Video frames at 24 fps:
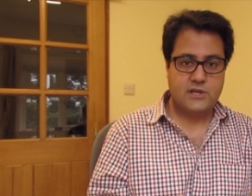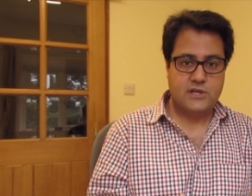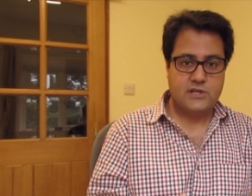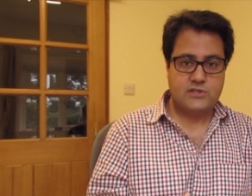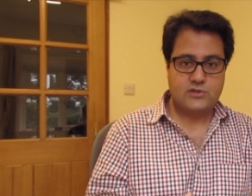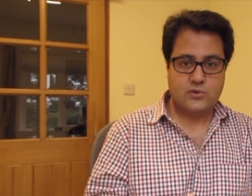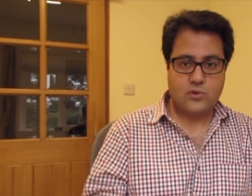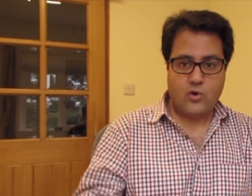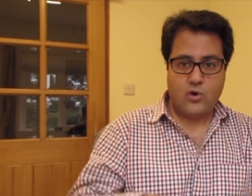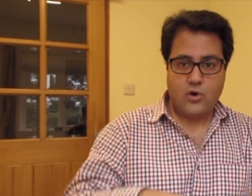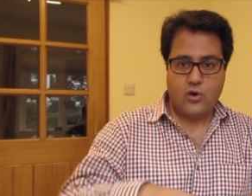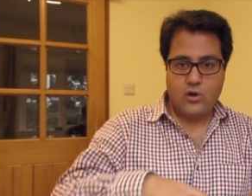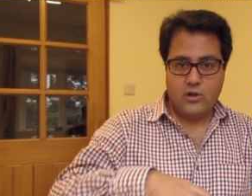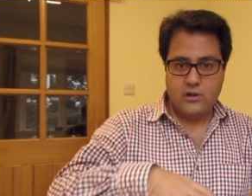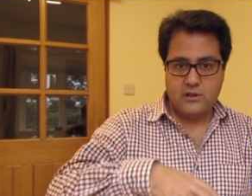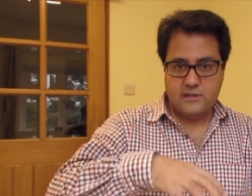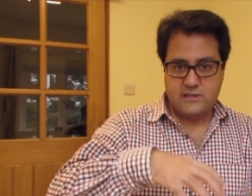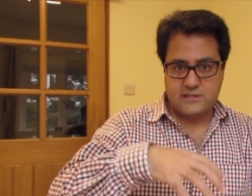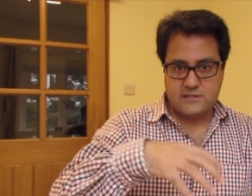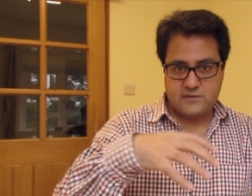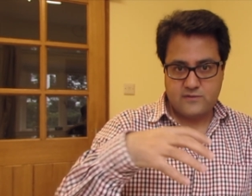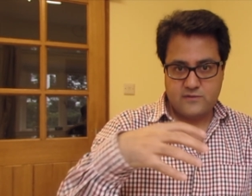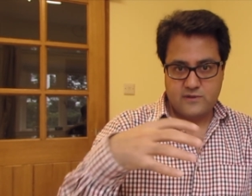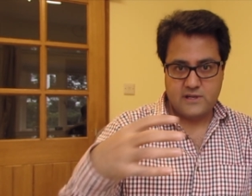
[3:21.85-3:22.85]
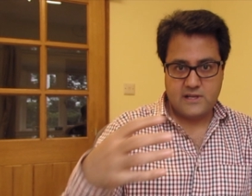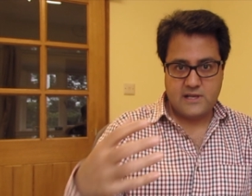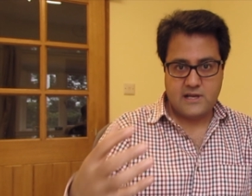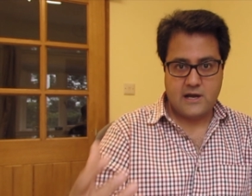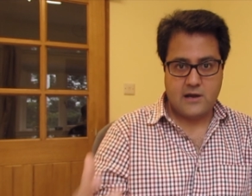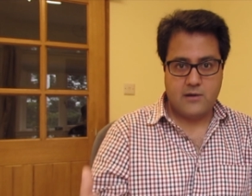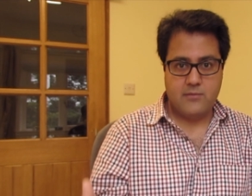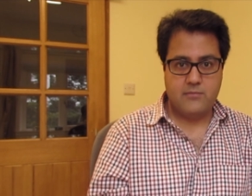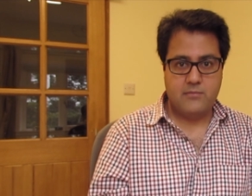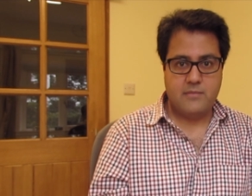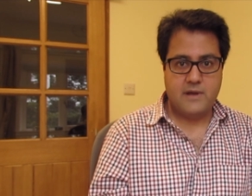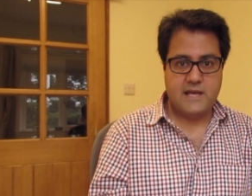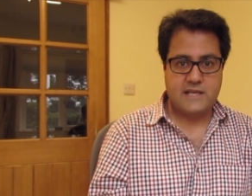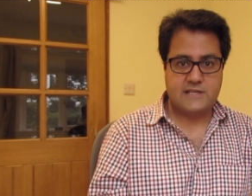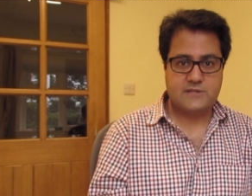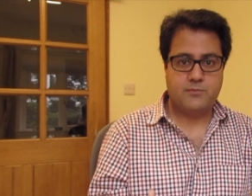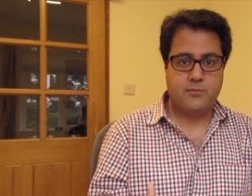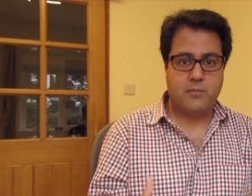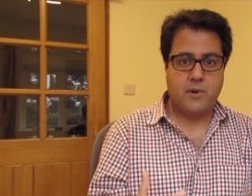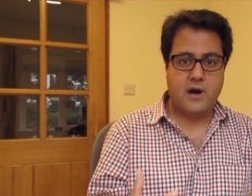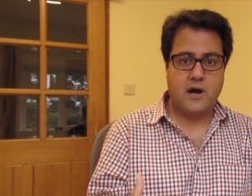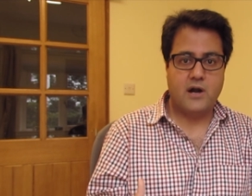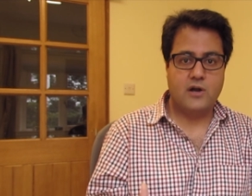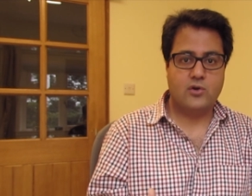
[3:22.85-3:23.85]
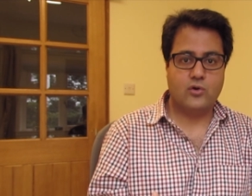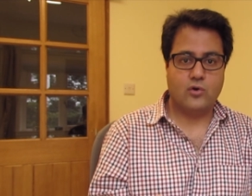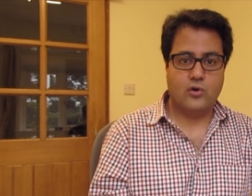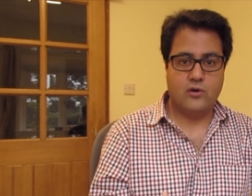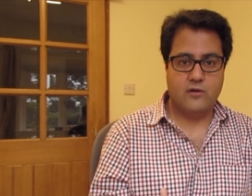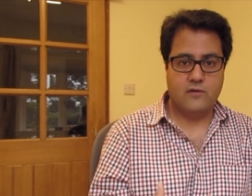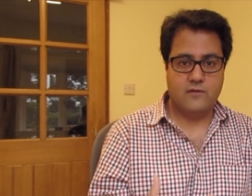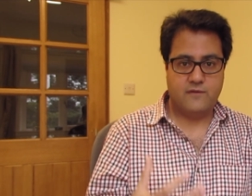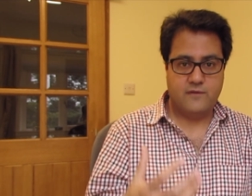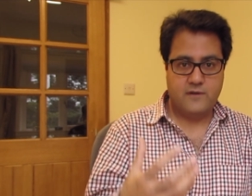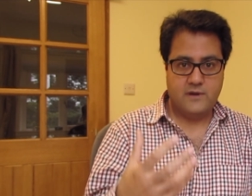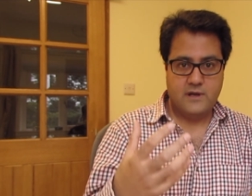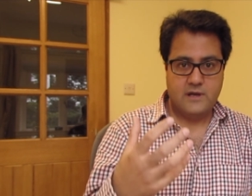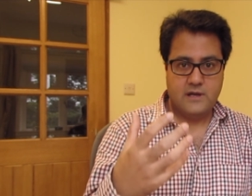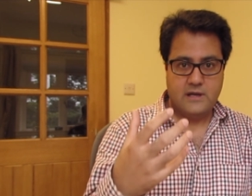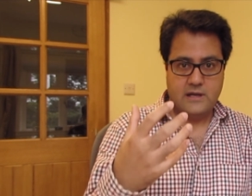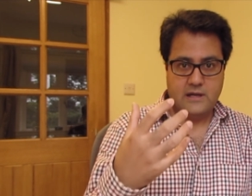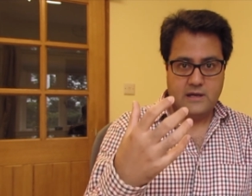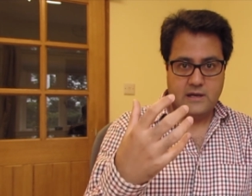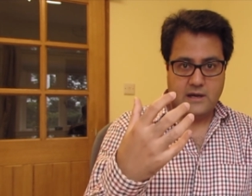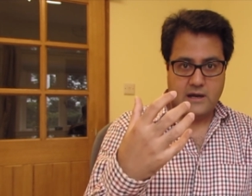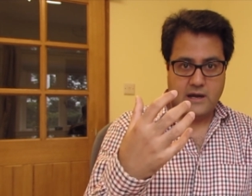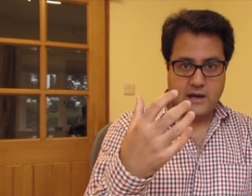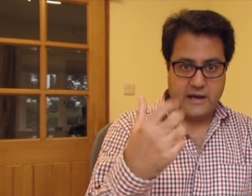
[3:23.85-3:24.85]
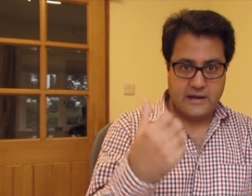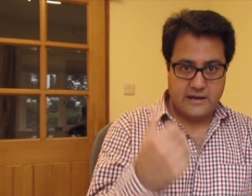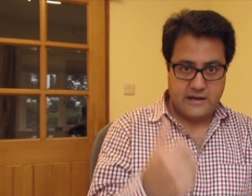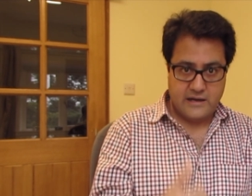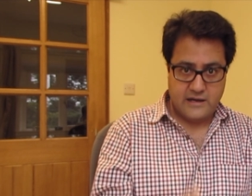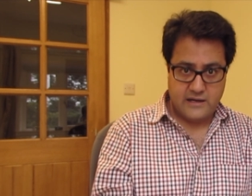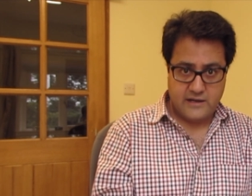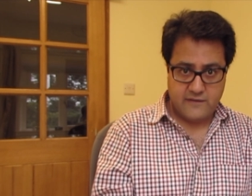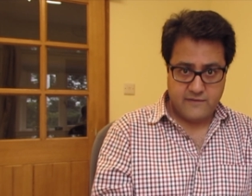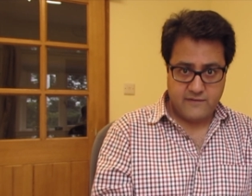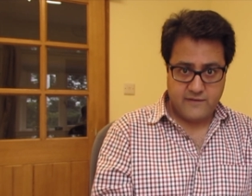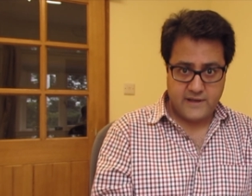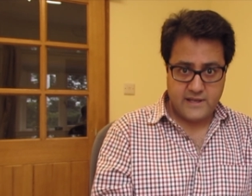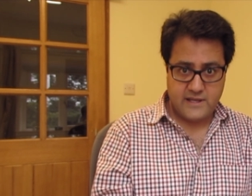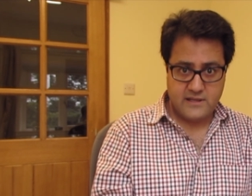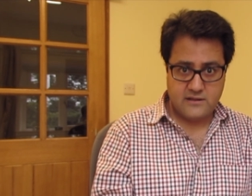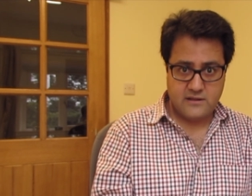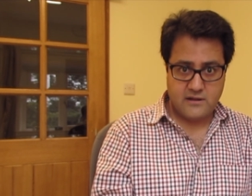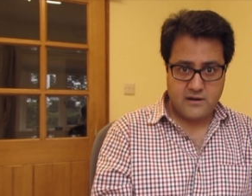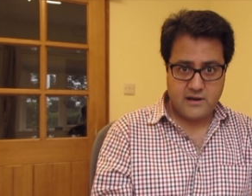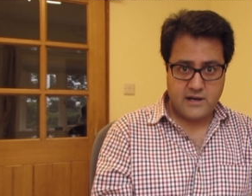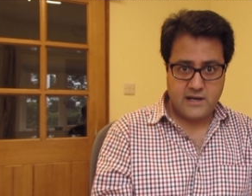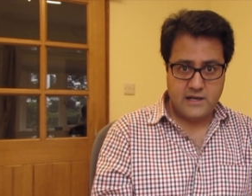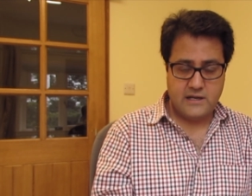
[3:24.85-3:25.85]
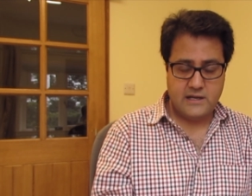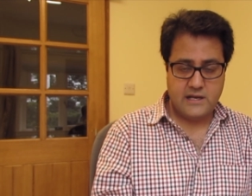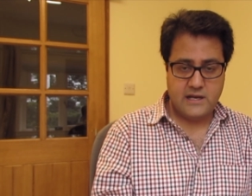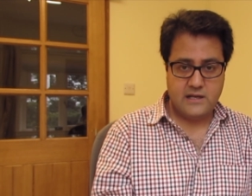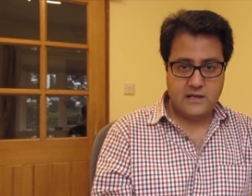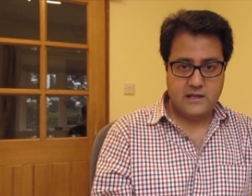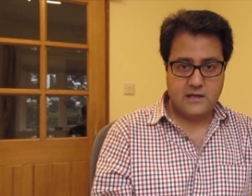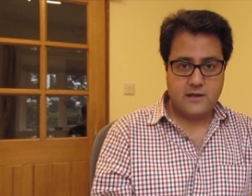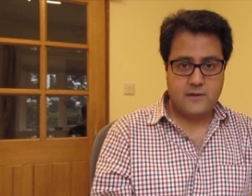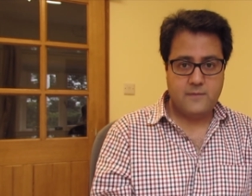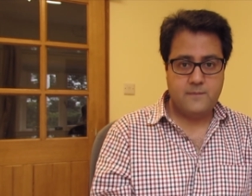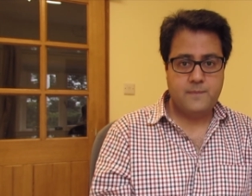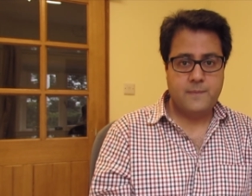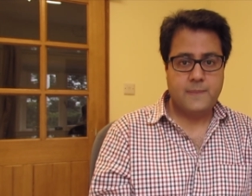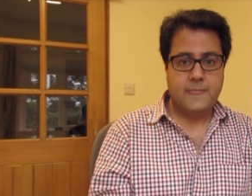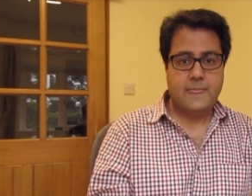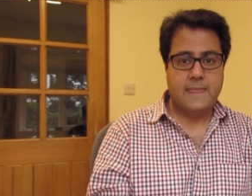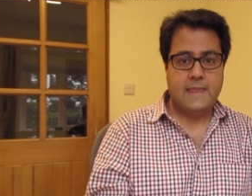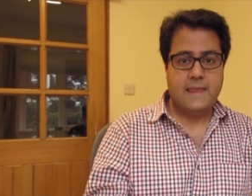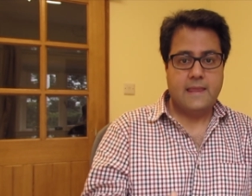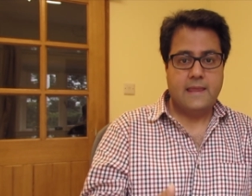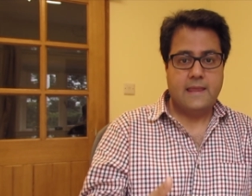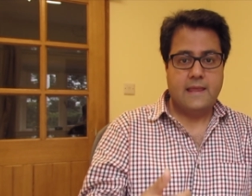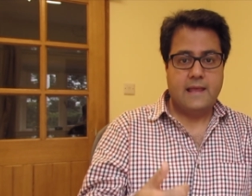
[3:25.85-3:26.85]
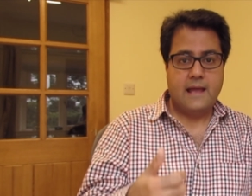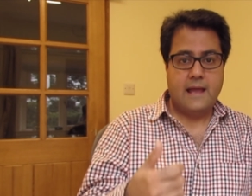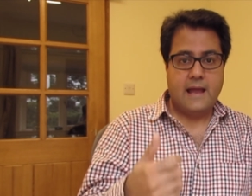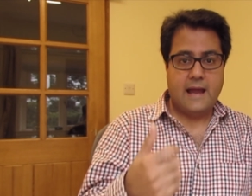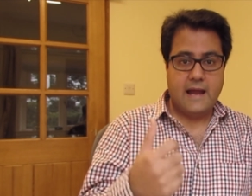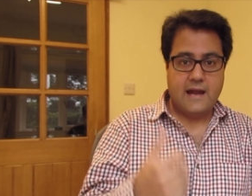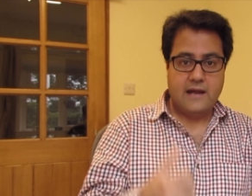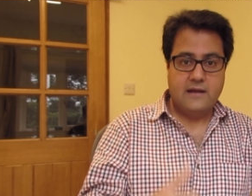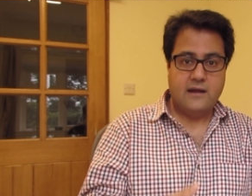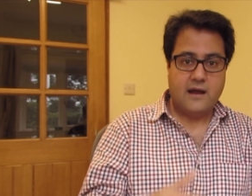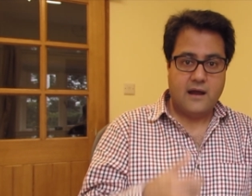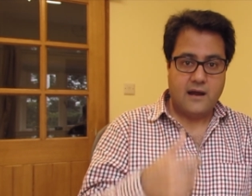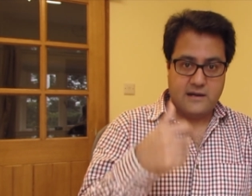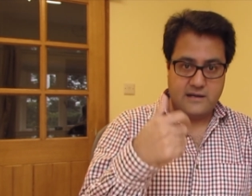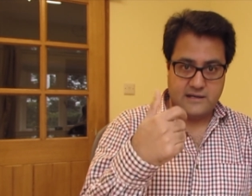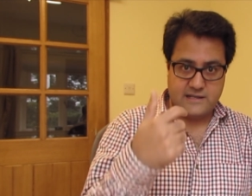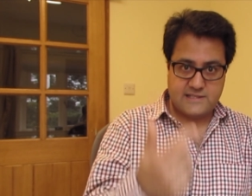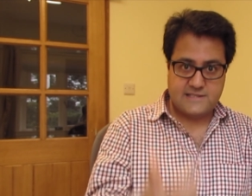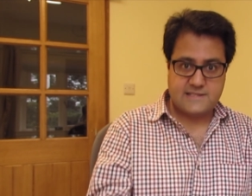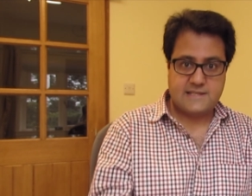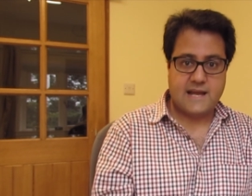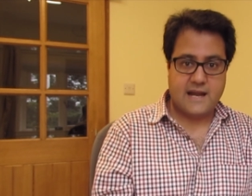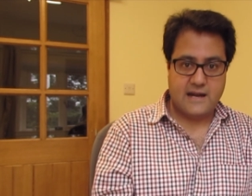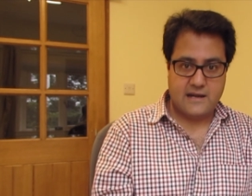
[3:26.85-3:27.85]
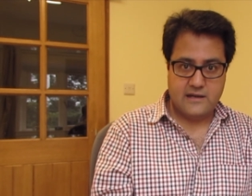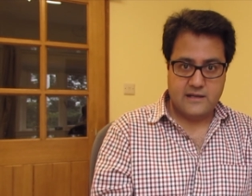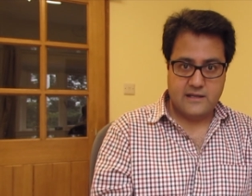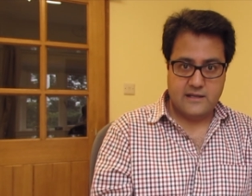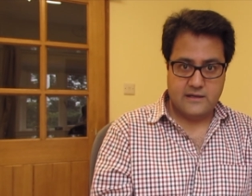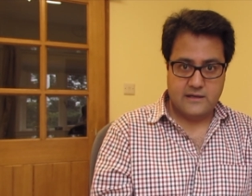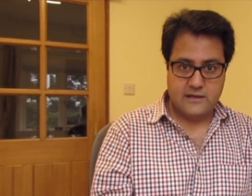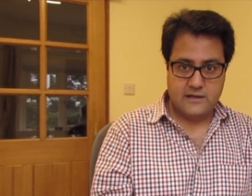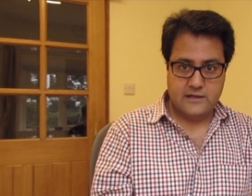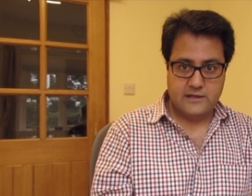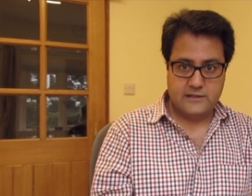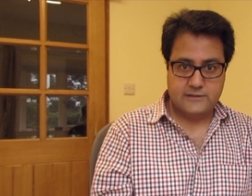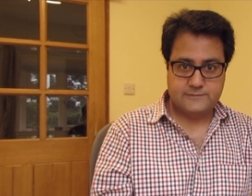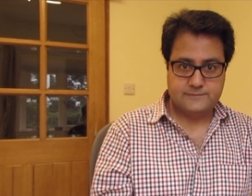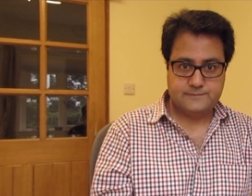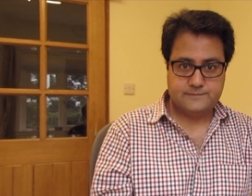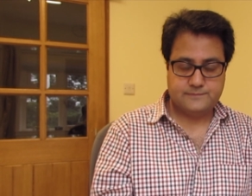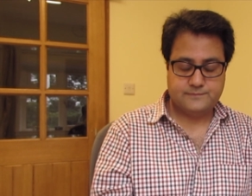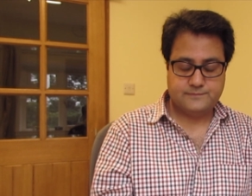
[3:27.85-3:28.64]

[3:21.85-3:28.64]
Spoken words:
So all this will come as part of identifying the right data and understanding it.